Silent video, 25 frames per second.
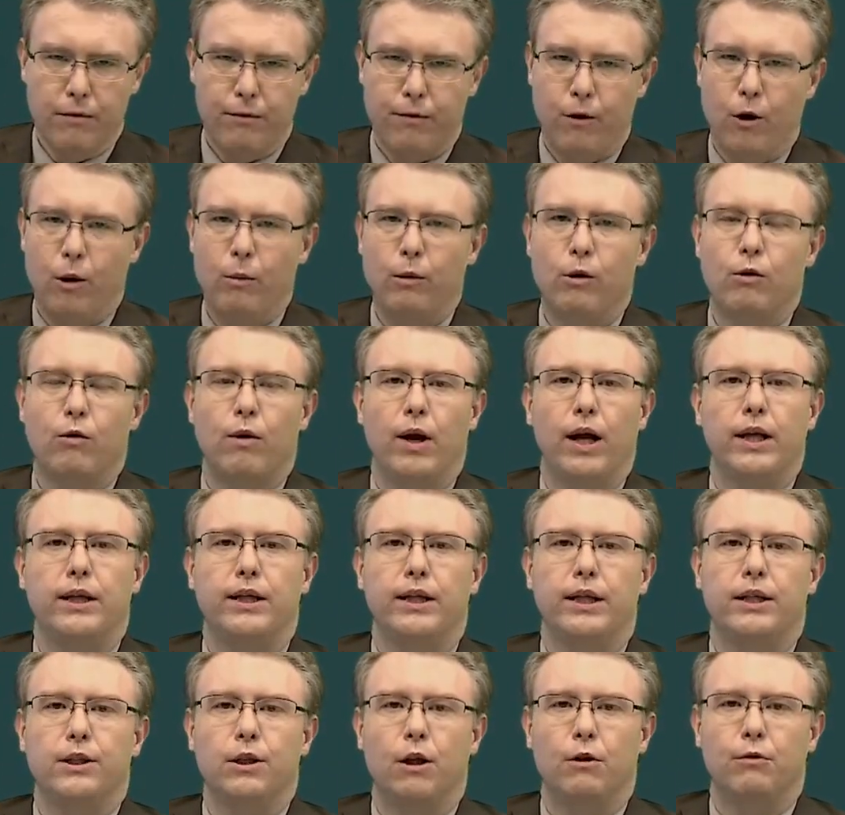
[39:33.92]
Formal
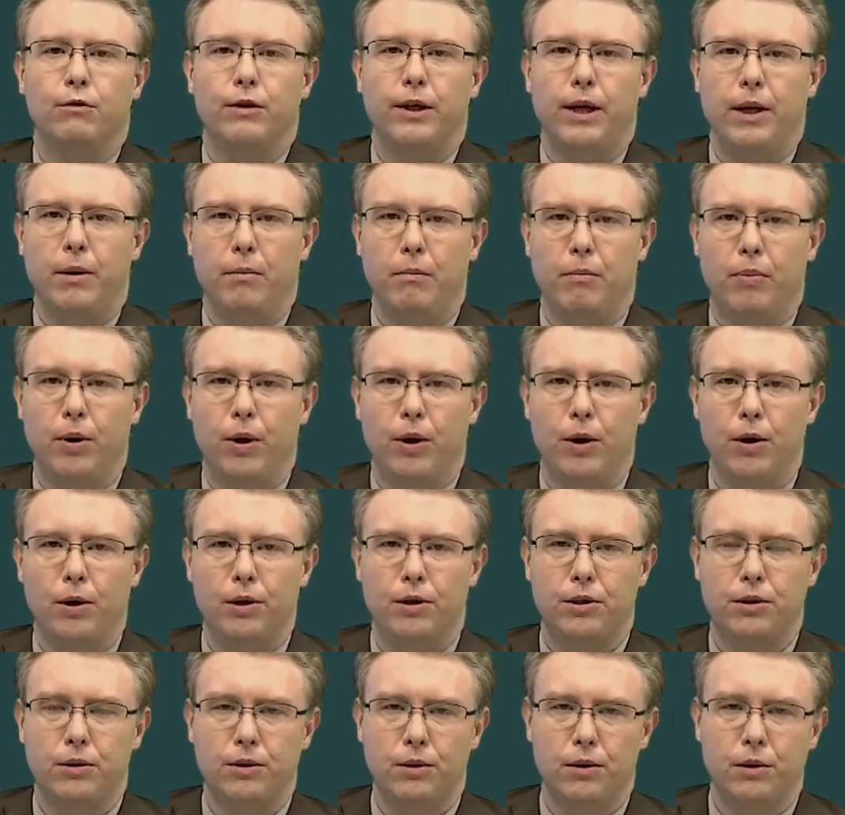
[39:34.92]
writing is often
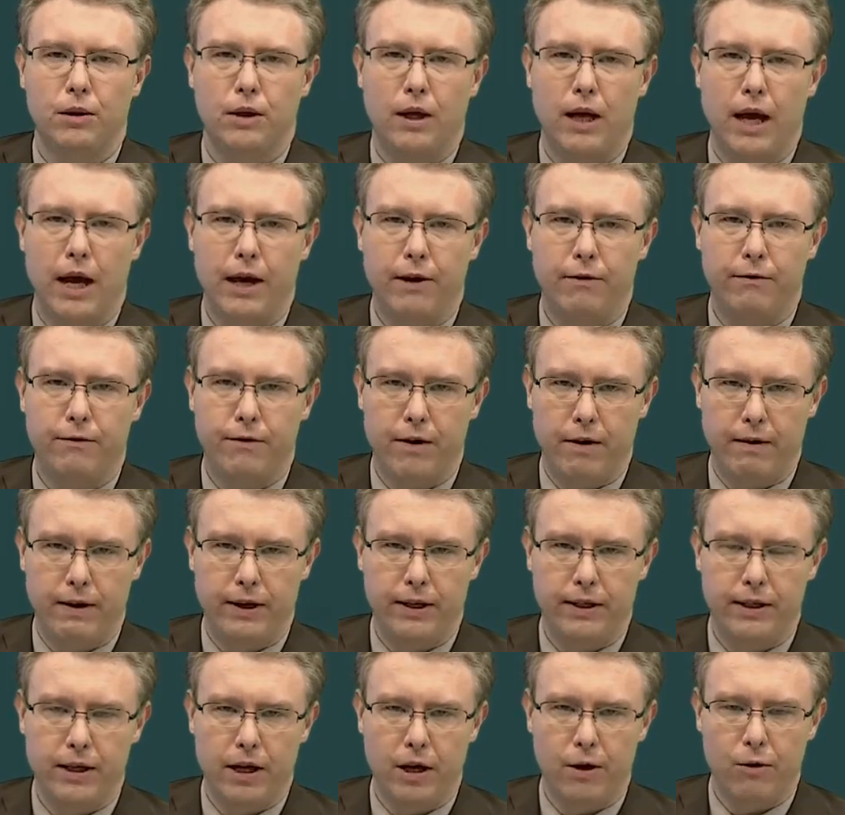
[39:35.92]
impersonal and
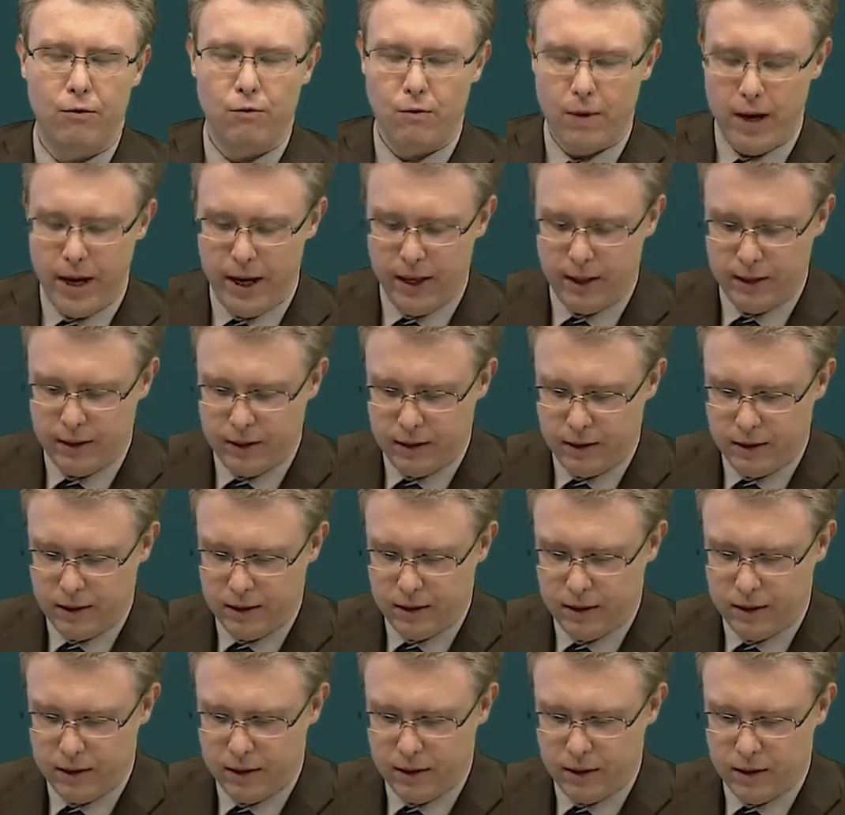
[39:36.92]
very direct.